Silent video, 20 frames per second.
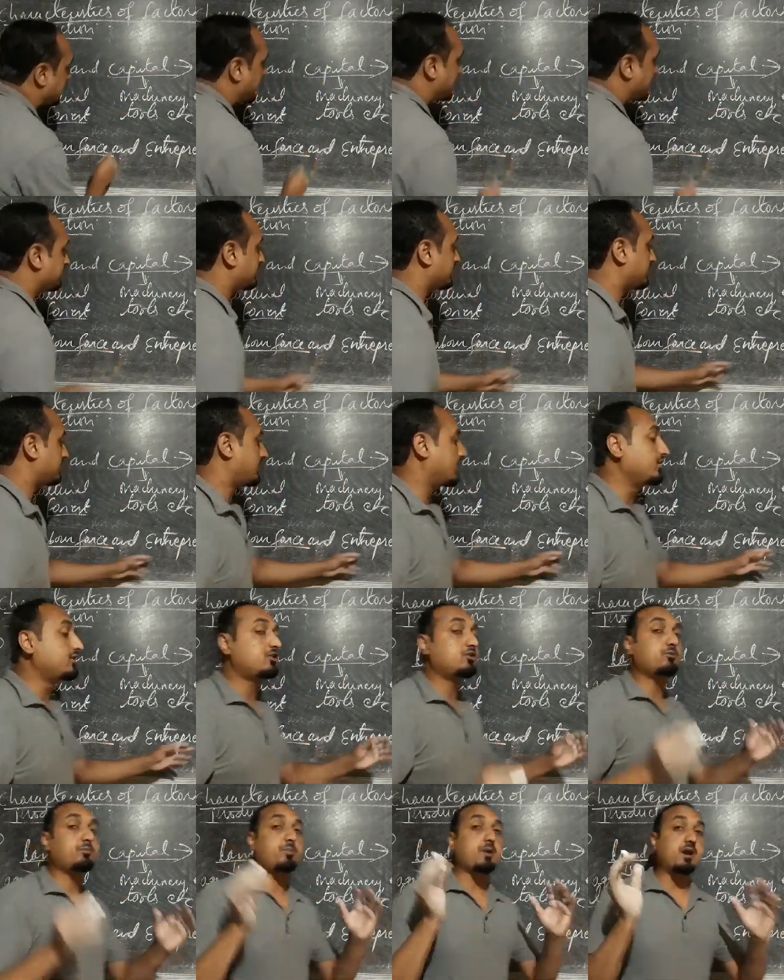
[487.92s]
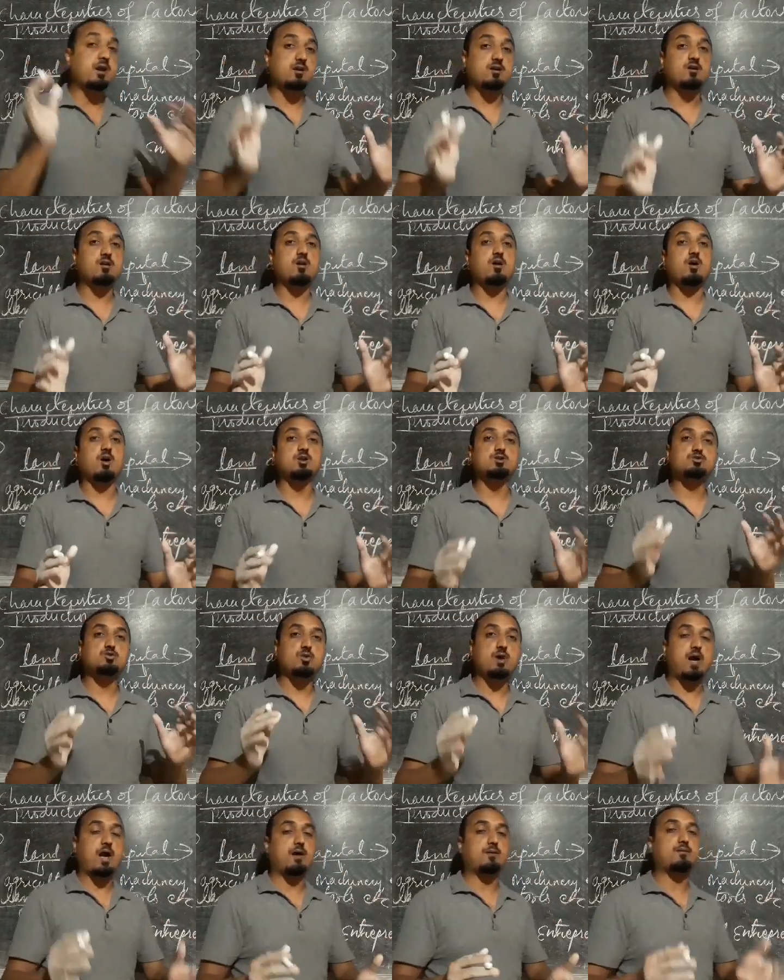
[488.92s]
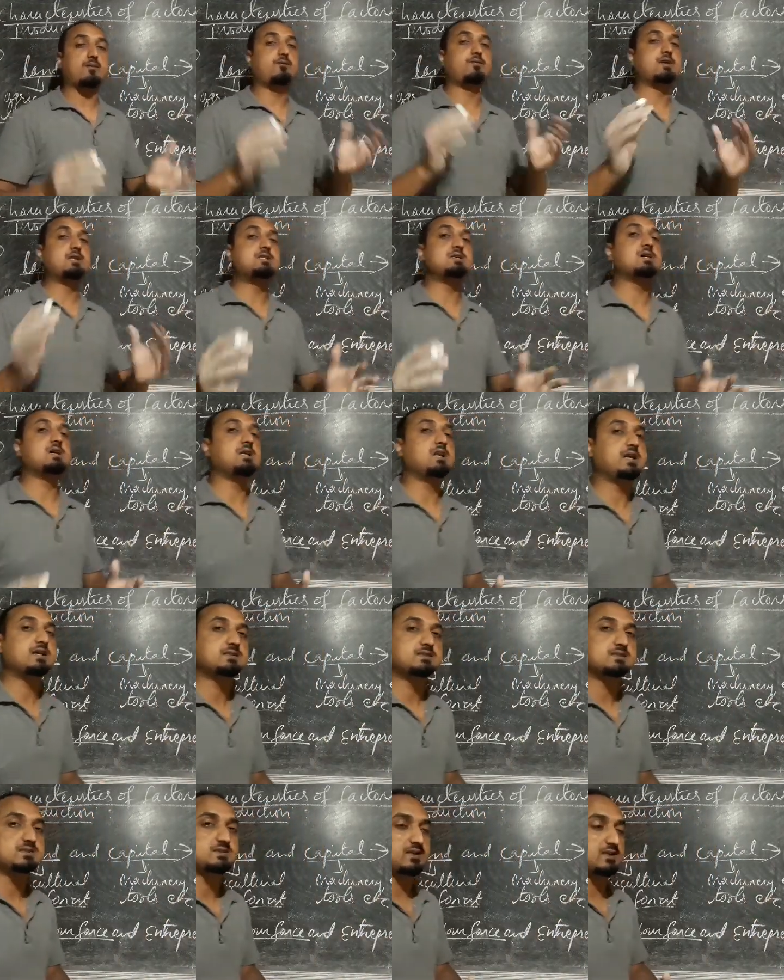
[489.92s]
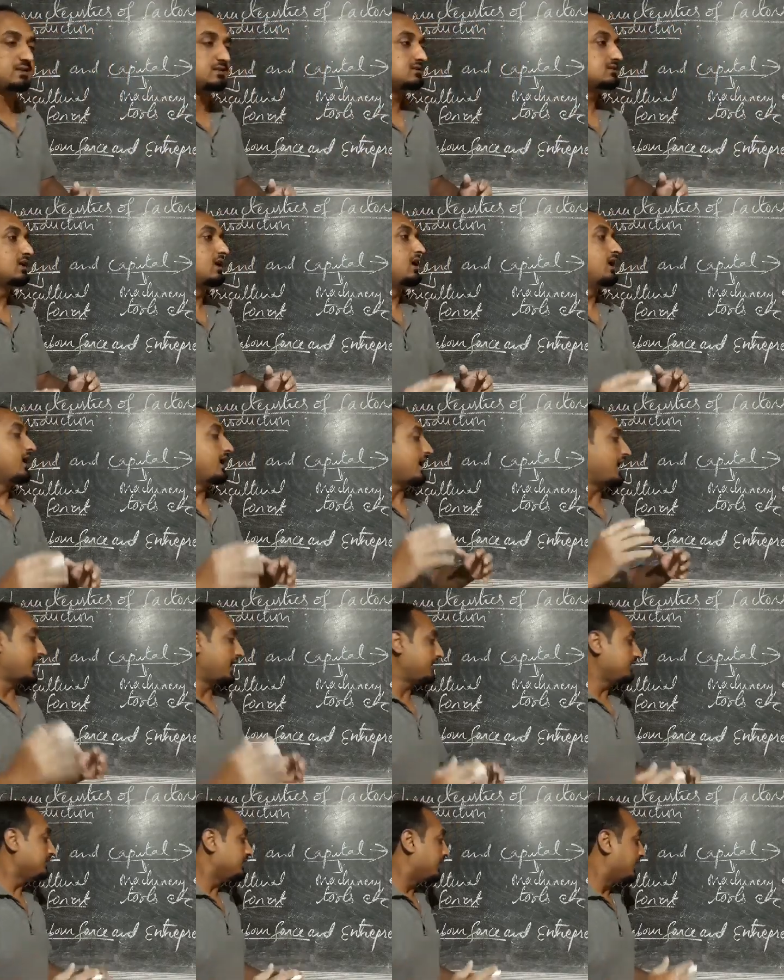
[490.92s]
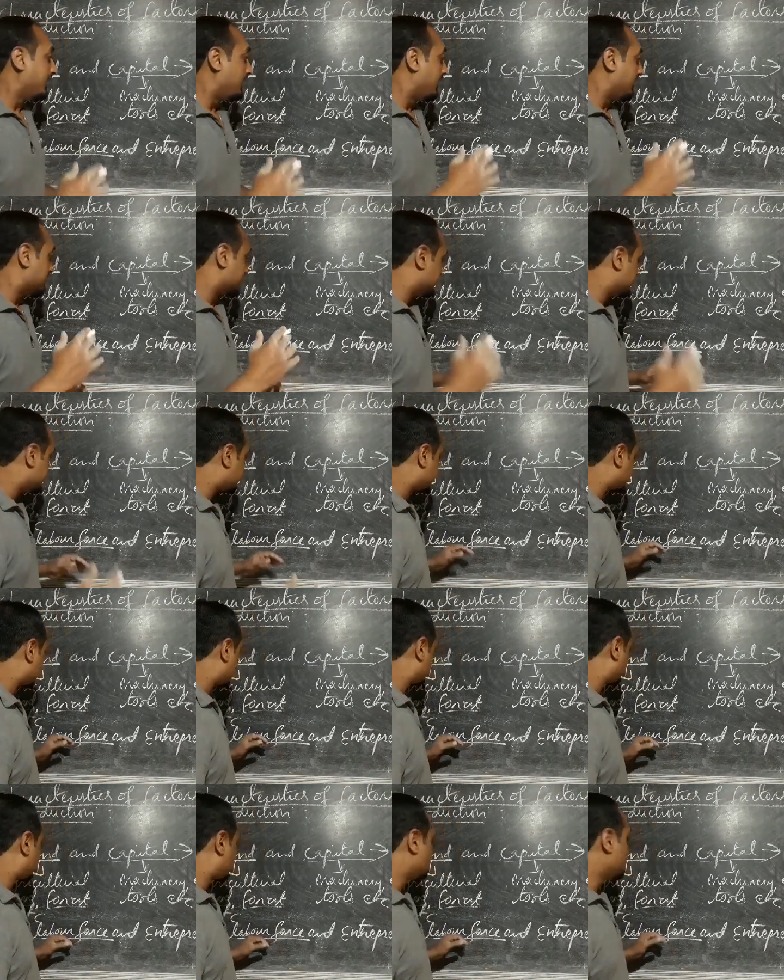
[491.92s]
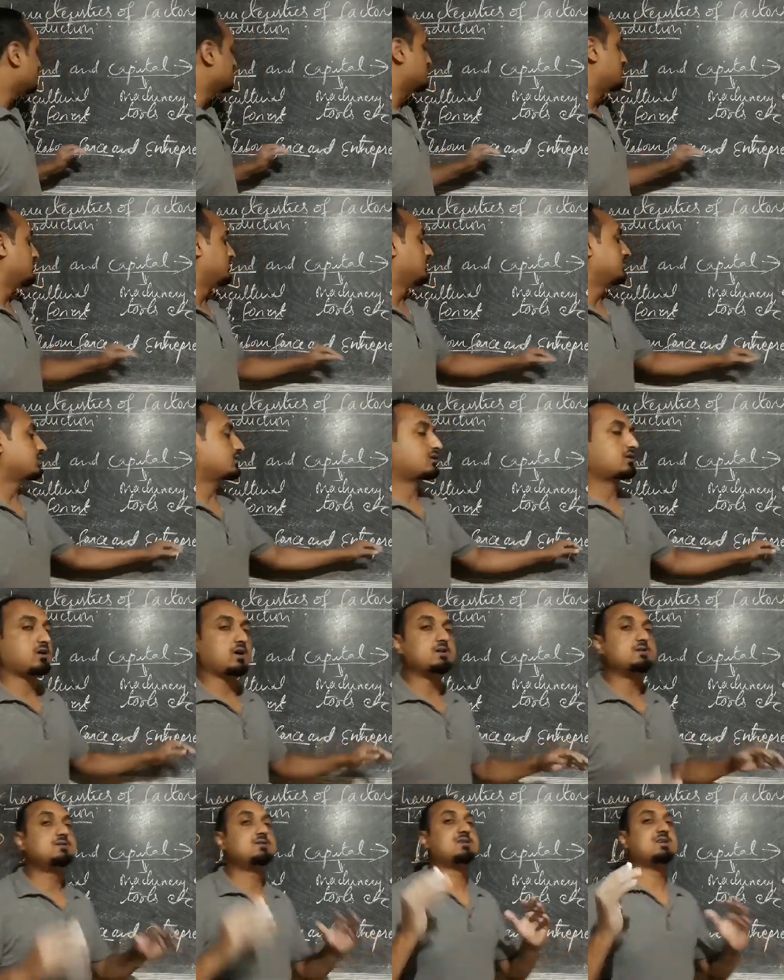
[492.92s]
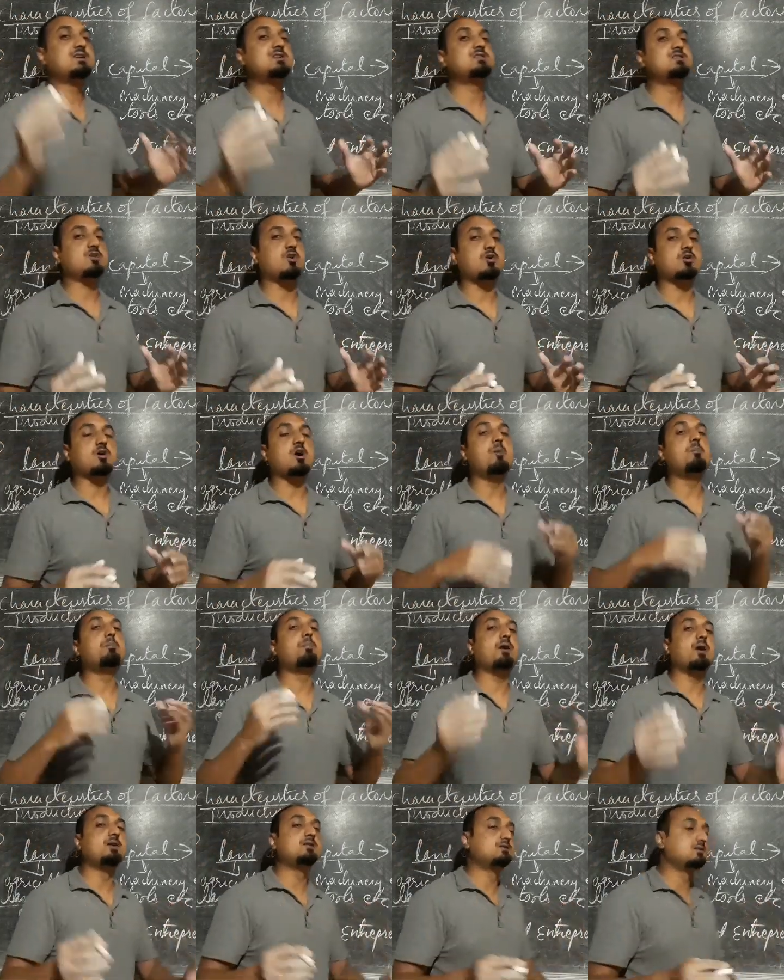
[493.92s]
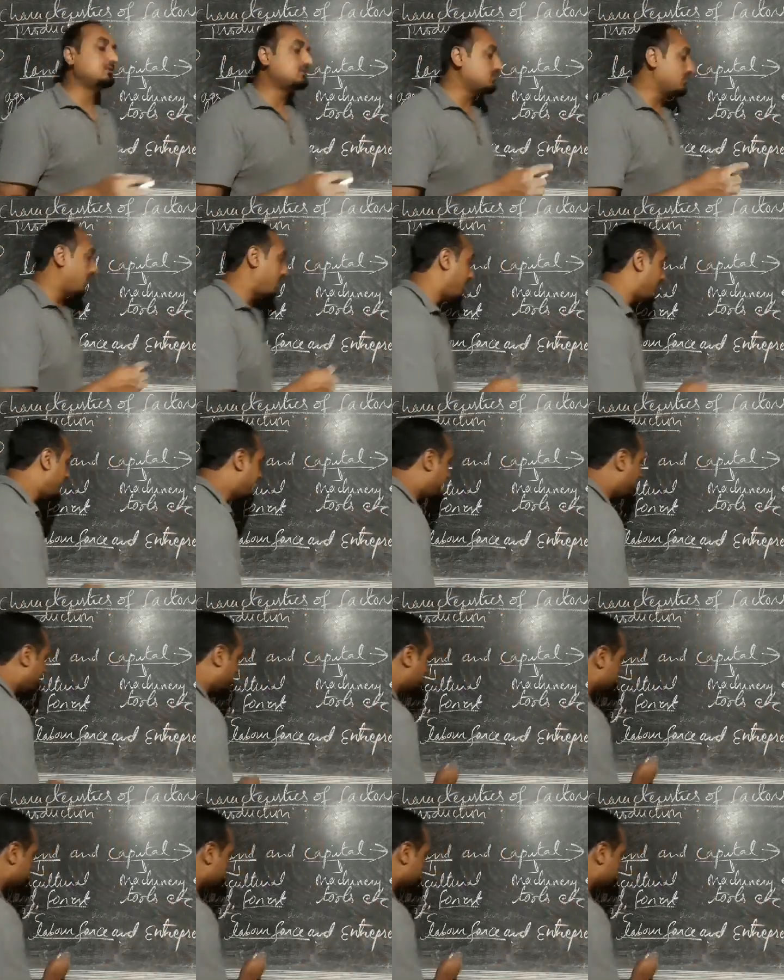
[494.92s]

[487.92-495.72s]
and the entrepreneur also have a physical existence, and these two consist or comprises of